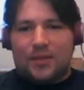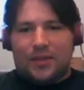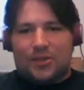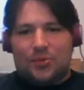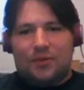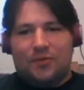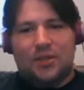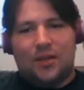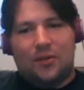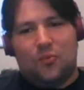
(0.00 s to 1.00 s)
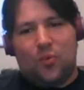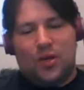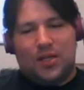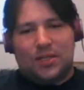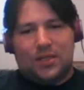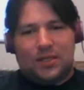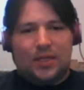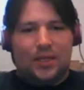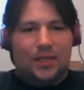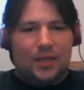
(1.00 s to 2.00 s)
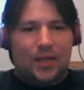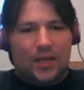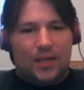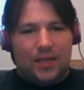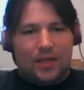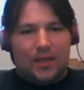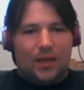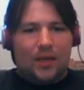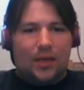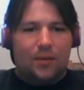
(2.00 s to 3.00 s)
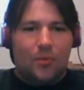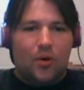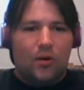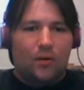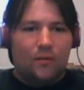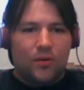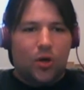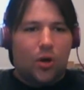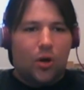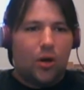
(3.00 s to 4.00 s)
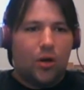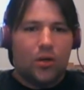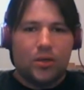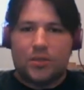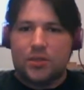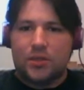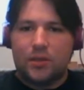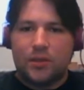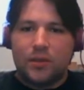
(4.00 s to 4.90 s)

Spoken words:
Srinivasan won it in a game of cards.